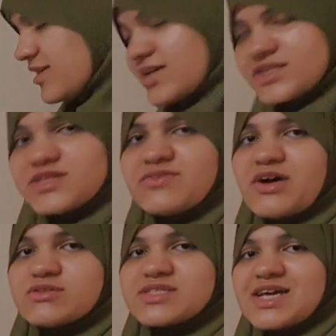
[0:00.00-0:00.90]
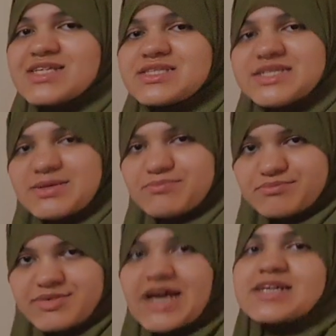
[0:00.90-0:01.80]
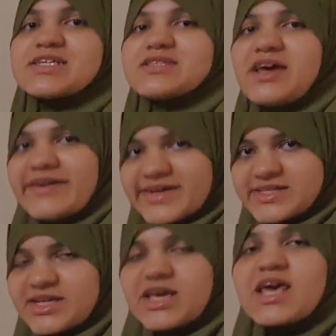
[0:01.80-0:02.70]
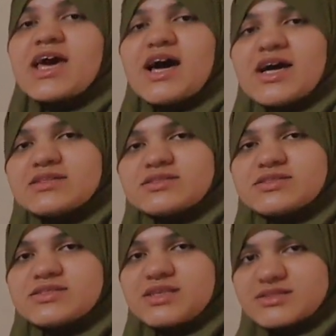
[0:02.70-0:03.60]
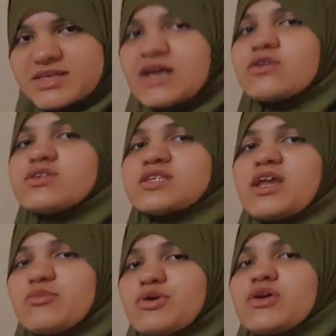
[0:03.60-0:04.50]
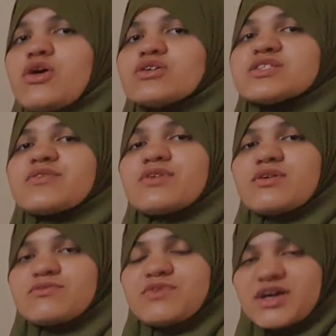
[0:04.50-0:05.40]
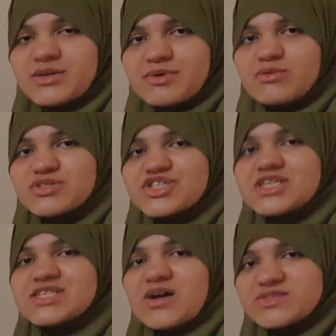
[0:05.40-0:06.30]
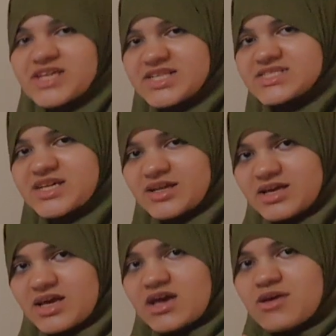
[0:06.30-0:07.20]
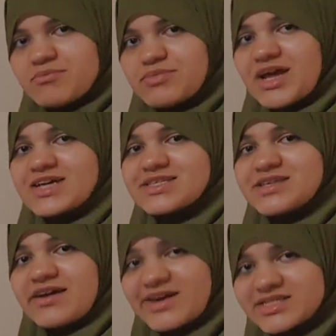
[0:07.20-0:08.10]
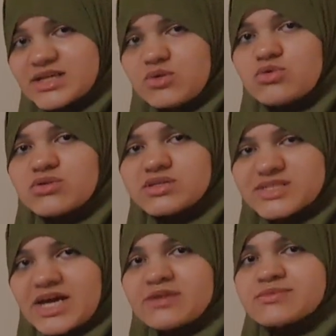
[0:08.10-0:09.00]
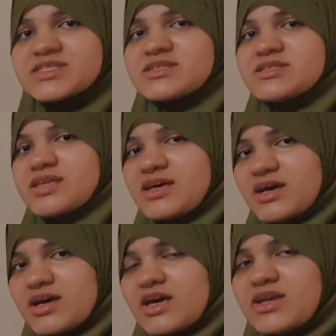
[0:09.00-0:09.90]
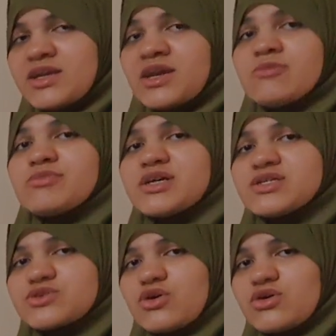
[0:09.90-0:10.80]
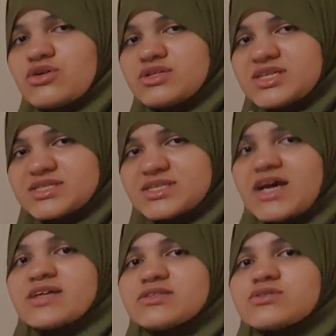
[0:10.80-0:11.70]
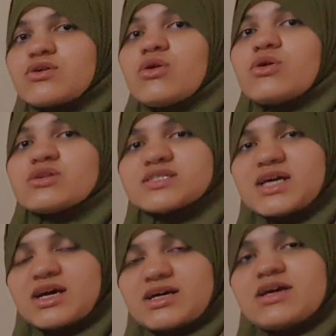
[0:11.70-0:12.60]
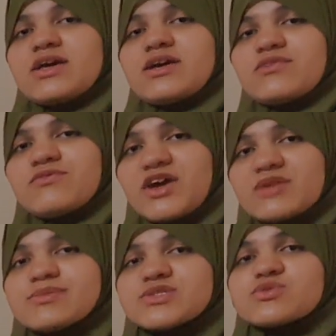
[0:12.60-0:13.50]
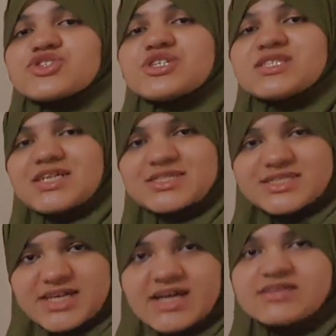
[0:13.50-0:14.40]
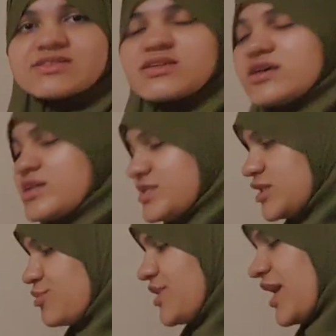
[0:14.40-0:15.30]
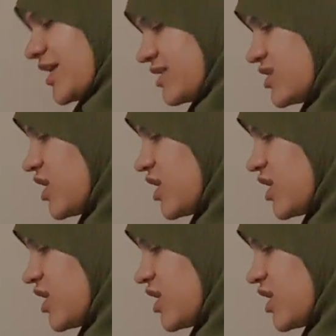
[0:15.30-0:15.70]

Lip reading: negative outside the bracket directly, and the sign or the number or the variable which is outside the bracket directly will times the numbers or the signs or the variables which is inside the bracket.